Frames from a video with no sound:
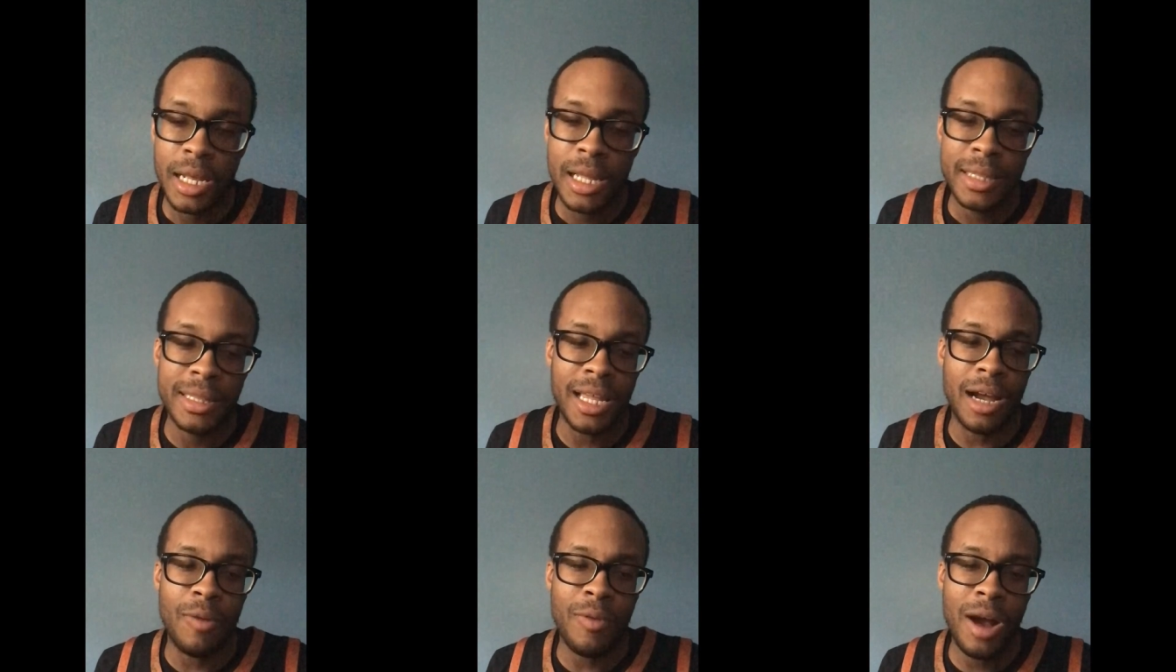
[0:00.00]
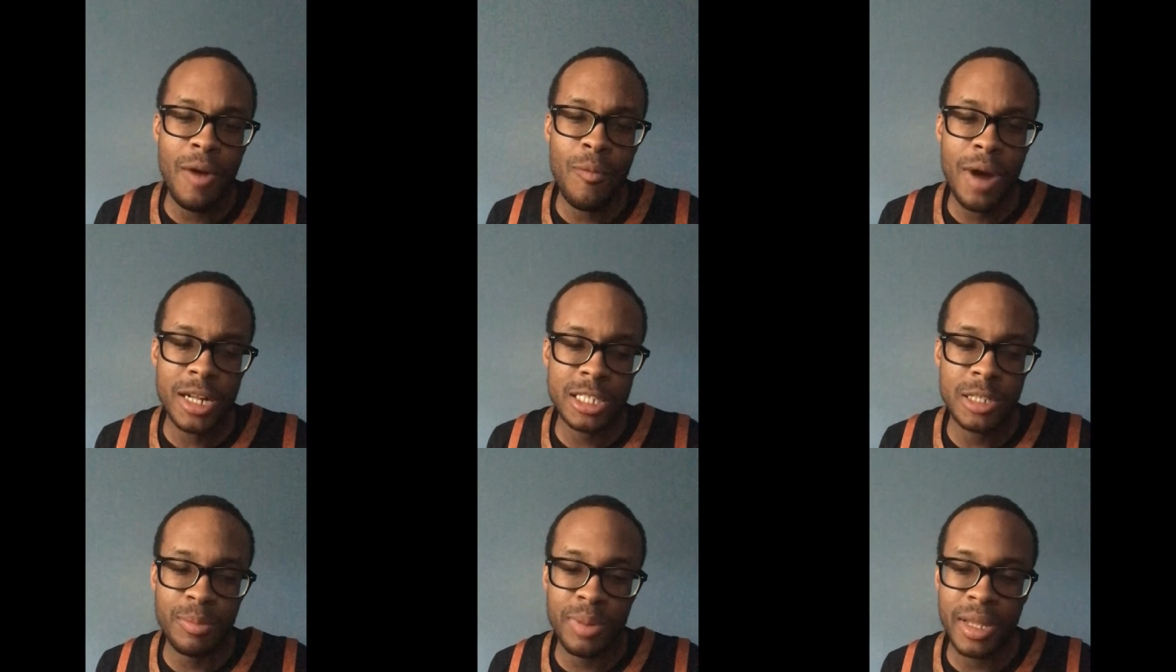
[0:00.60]
Now when I watch
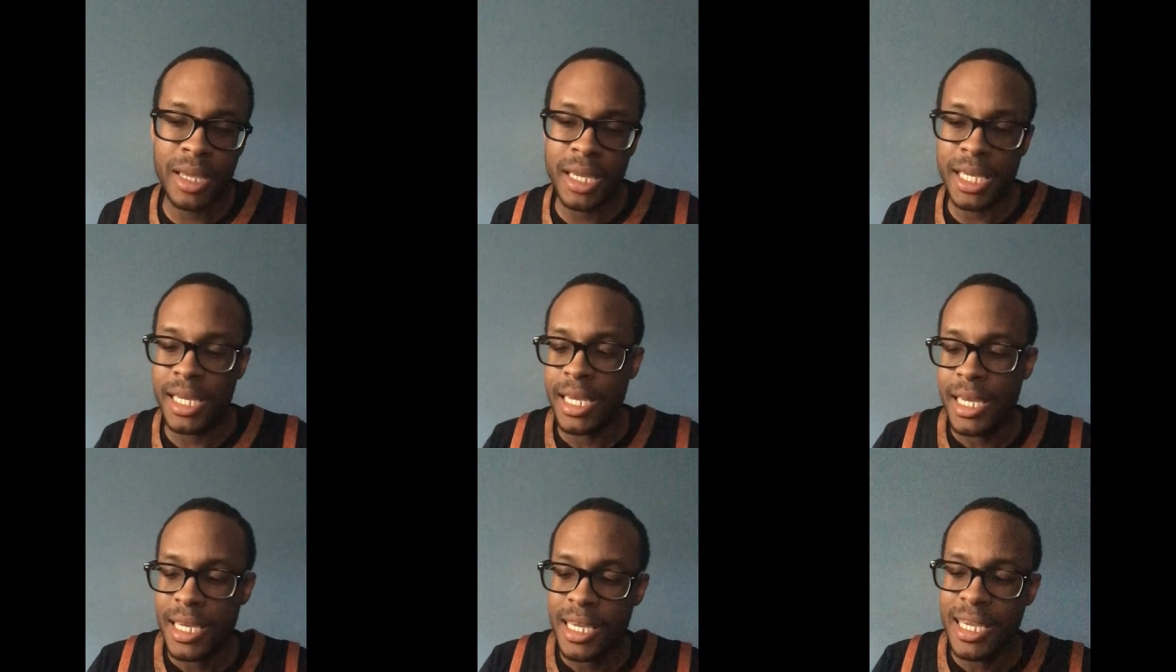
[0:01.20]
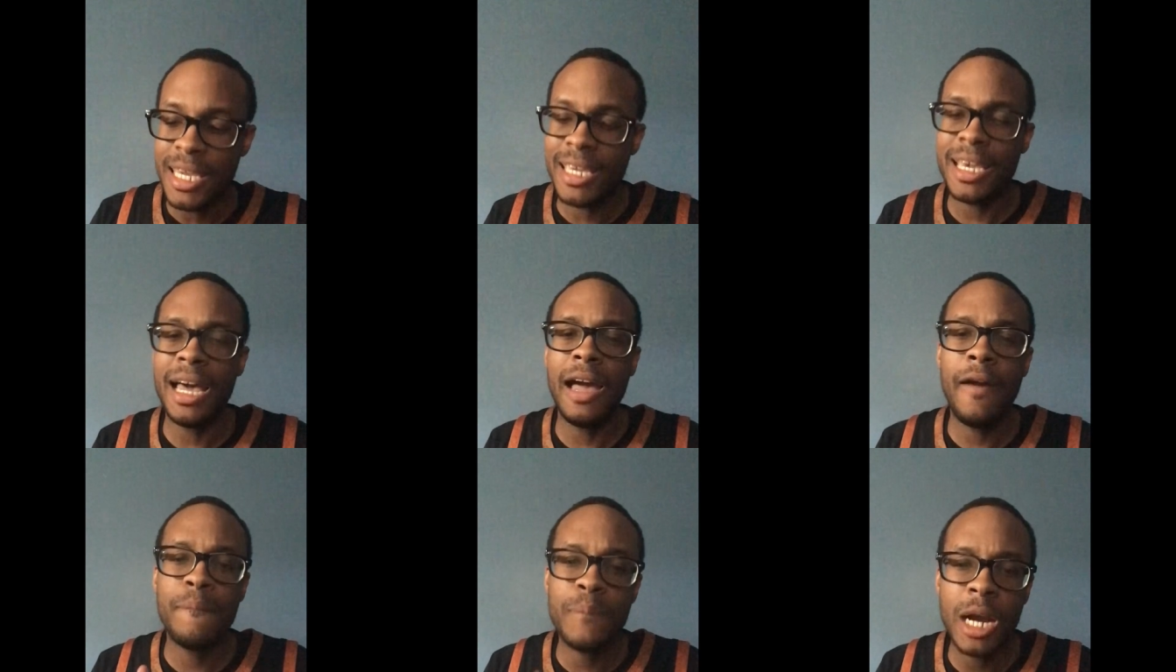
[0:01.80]
him play, he
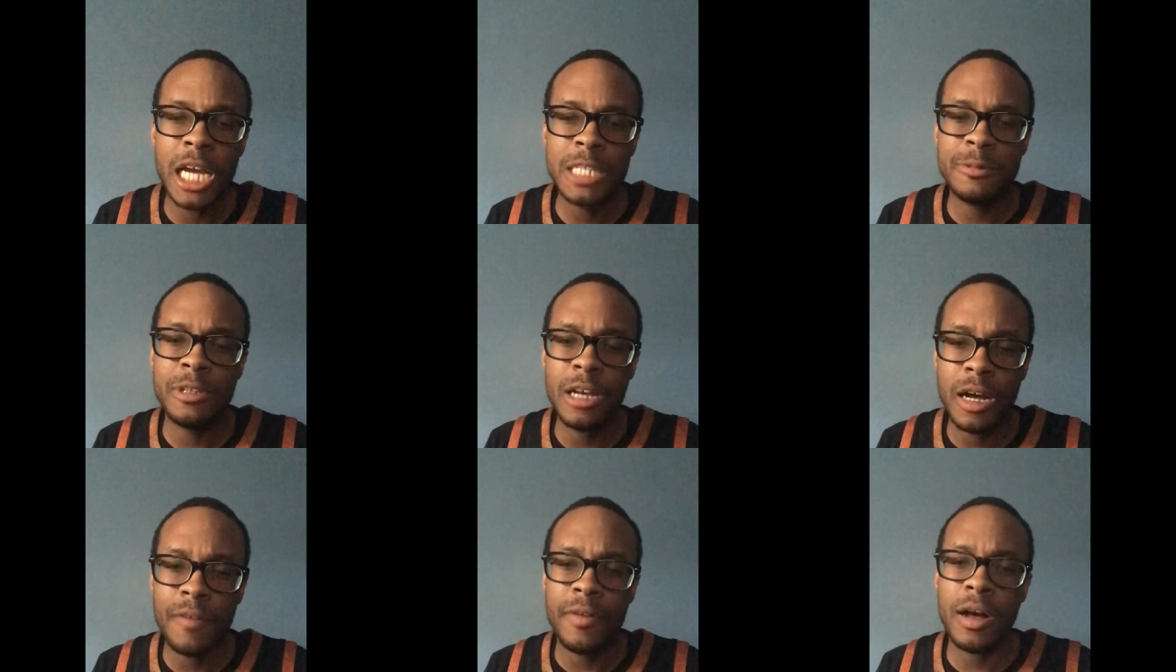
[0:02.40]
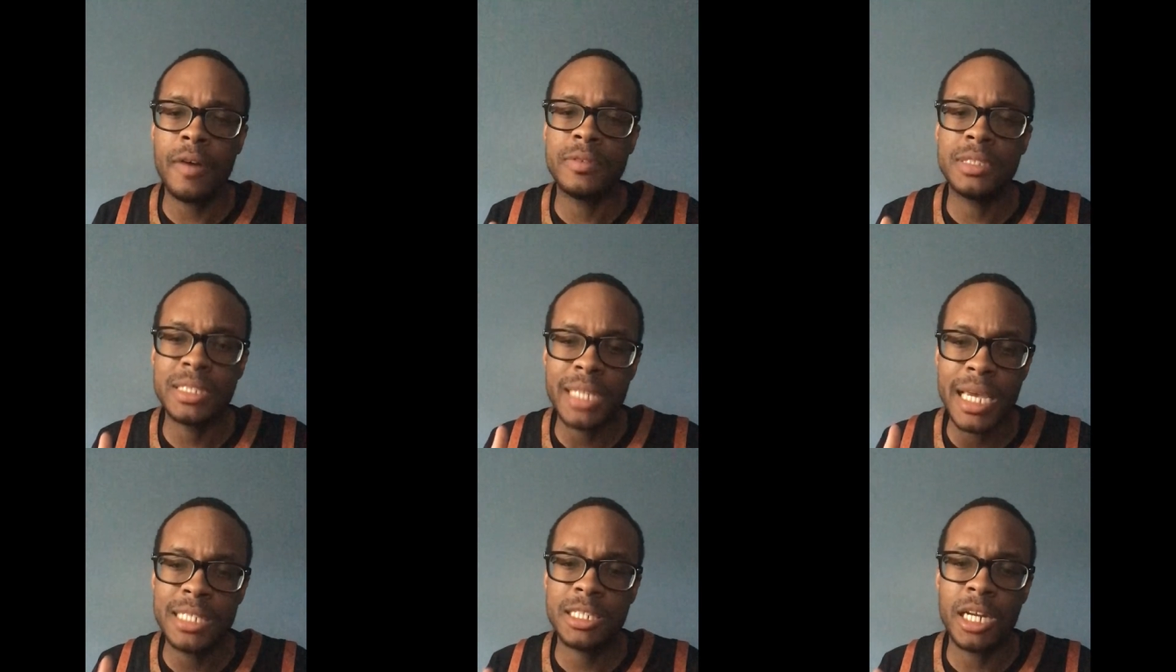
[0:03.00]
kind of reminds me of
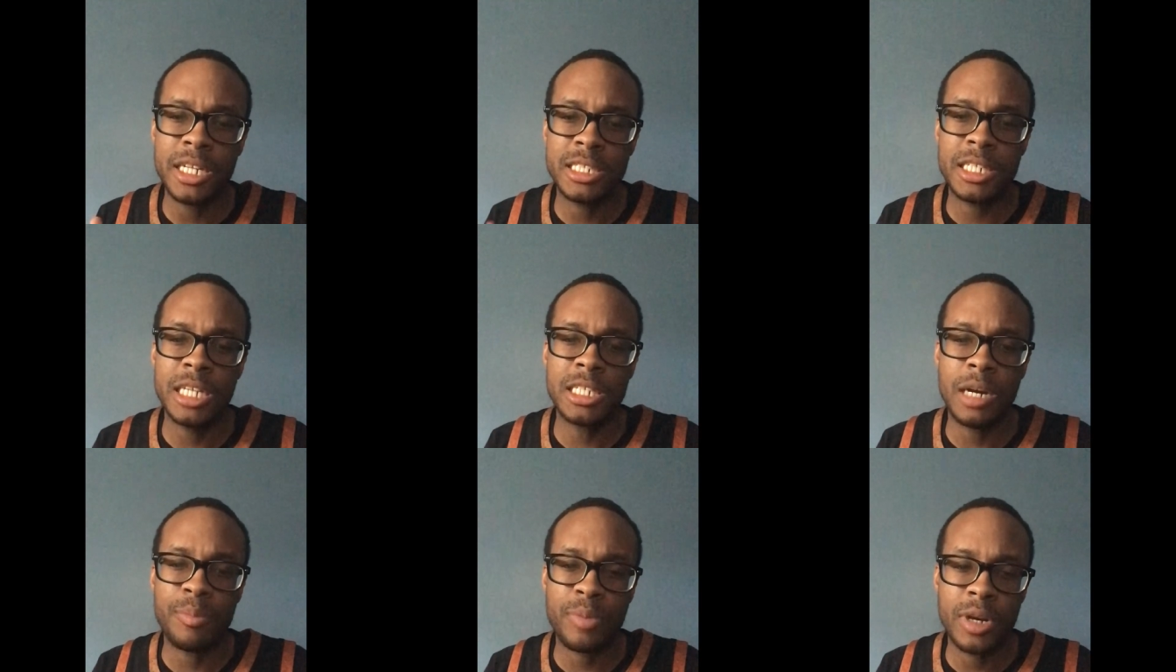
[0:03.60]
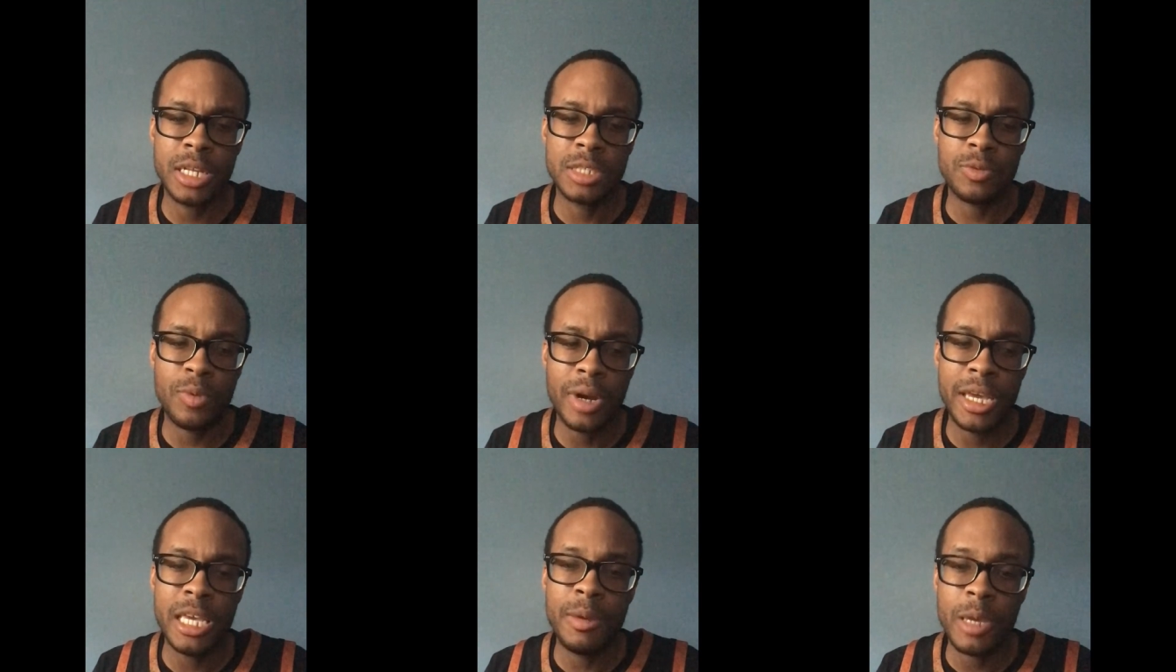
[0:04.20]
Tayshaun Prince,
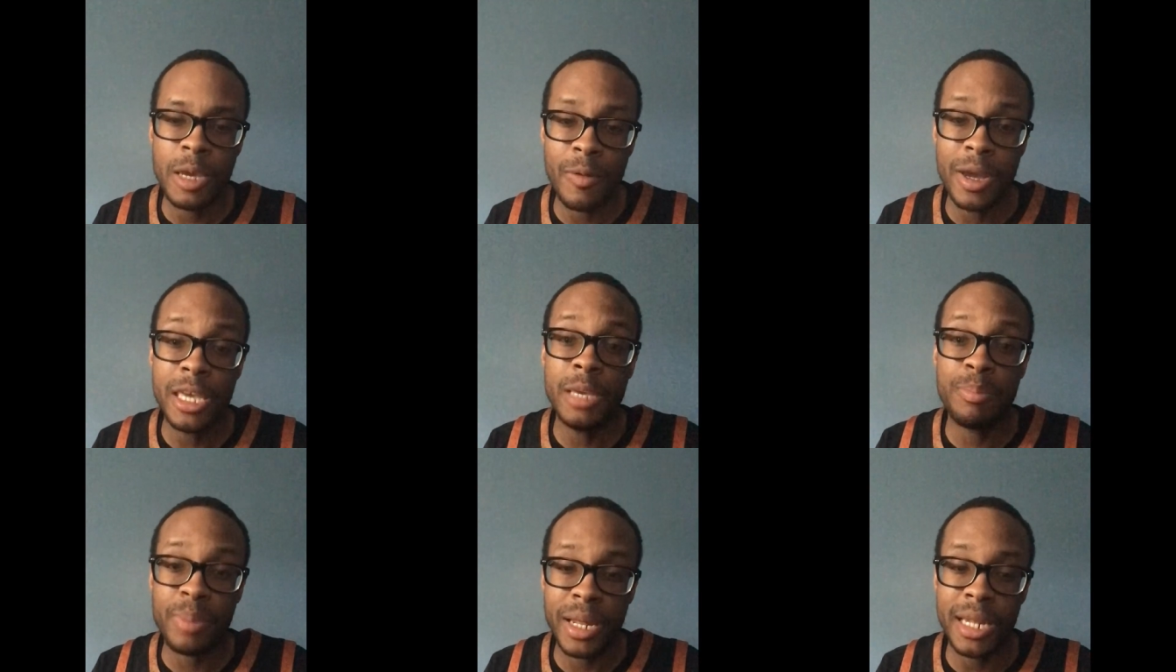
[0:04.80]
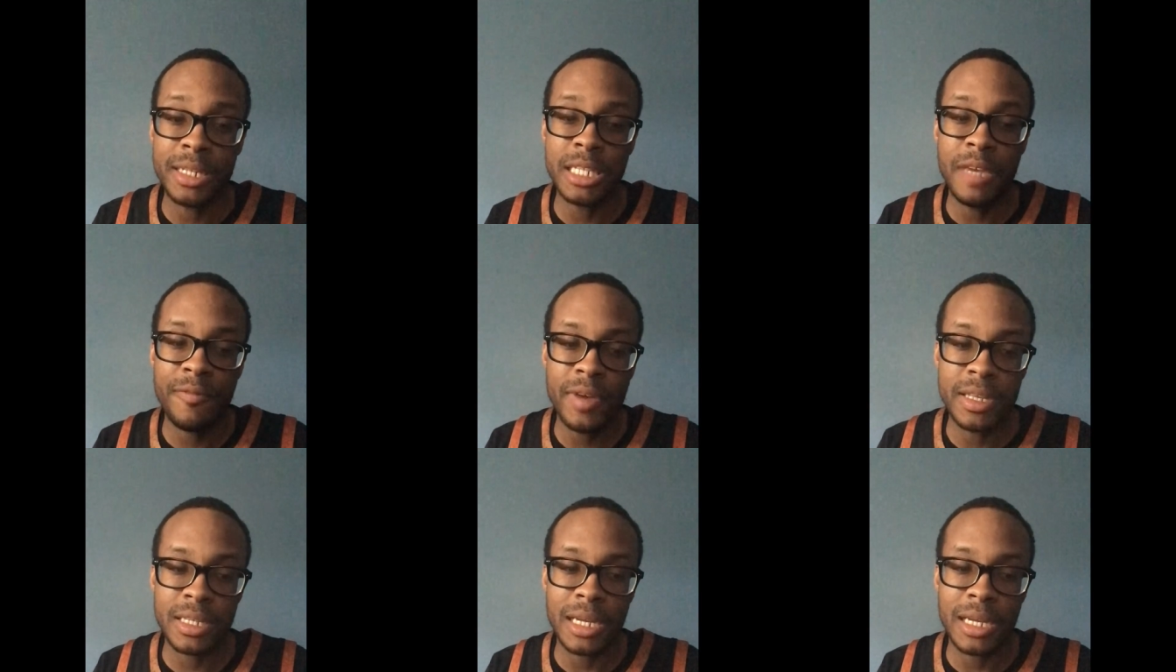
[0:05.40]
where he playing defense.